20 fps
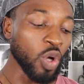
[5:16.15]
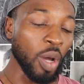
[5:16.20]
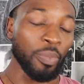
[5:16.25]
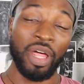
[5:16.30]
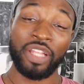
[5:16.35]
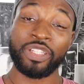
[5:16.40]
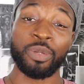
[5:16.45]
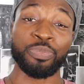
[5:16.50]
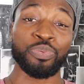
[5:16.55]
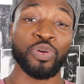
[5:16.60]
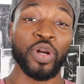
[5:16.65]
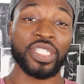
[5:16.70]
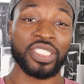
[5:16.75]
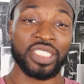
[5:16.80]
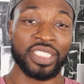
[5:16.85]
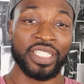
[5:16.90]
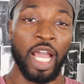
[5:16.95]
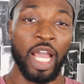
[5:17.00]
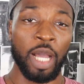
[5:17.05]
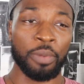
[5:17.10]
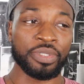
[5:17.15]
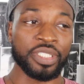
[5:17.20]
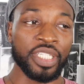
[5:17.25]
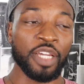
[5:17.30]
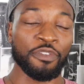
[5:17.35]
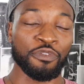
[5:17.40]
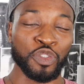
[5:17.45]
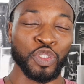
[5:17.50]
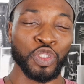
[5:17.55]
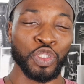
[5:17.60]
know, I'm not depressed now, but
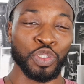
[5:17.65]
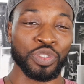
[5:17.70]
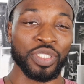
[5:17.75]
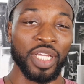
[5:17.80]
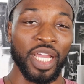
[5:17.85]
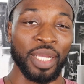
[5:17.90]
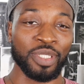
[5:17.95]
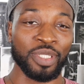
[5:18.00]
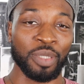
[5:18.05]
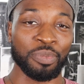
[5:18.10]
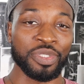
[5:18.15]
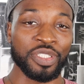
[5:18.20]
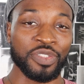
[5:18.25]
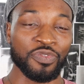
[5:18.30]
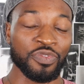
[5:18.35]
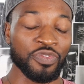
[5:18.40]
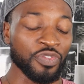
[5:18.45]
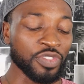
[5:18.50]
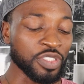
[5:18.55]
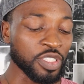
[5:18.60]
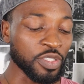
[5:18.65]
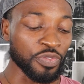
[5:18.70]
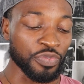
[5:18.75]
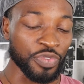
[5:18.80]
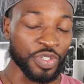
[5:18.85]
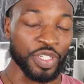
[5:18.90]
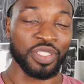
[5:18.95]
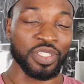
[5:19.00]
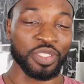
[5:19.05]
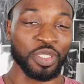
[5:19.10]
yeah, for sure times I've been
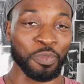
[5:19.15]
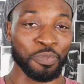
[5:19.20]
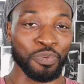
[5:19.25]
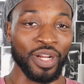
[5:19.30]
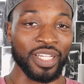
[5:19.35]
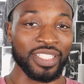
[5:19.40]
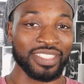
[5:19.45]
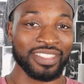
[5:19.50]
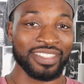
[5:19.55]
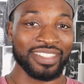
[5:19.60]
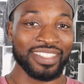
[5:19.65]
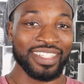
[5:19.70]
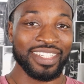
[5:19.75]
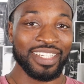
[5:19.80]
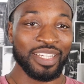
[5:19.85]
severely depressed.